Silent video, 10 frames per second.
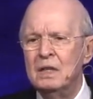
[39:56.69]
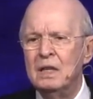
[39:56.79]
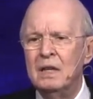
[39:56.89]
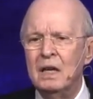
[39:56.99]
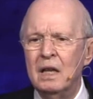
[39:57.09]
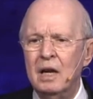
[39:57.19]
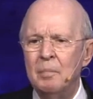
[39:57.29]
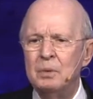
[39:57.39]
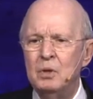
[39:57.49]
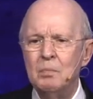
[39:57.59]
And they'll
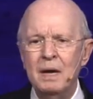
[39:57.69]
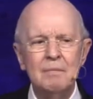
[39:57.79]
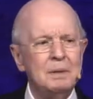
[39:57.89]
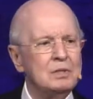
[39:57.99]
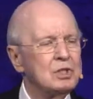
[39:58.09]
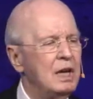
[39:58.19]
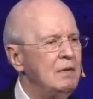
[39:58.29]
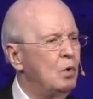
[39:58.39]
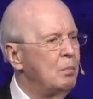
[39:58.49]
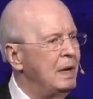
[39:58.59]
help you. You may have been
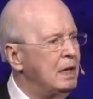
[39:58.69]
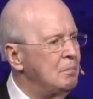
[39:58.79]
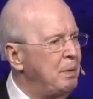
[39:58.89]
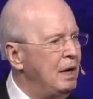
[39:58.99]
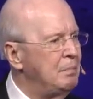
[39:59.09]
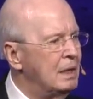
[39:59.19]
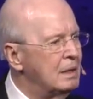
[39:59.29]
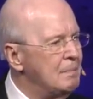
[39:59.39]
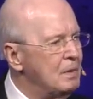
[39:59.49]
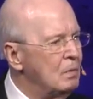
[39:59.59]
saved, want to make it public.
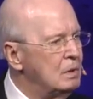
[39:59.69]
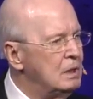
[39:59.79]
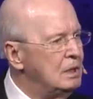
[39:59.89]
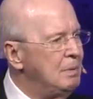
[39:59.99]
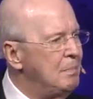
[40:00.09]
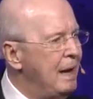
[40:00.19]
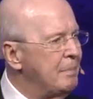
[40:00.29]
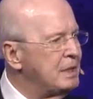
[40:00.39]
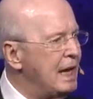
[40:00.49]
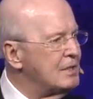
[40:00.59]
Need to be
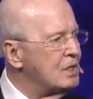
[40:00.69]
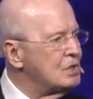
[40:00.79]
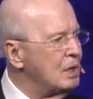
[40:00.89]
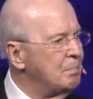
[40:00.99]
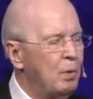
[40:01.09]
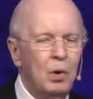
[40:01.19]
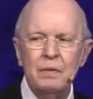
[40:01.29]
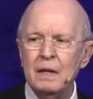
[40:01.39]
baptized at some point.